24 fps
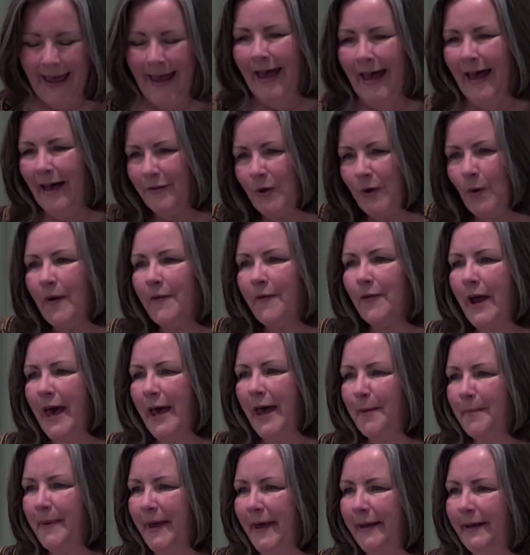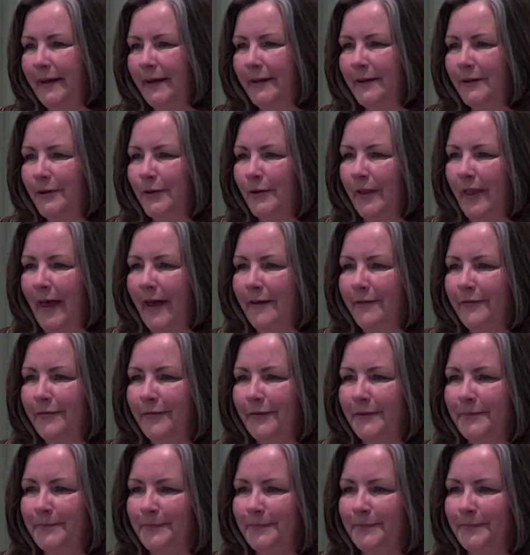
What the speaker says: Have you ever had a Penny in your life?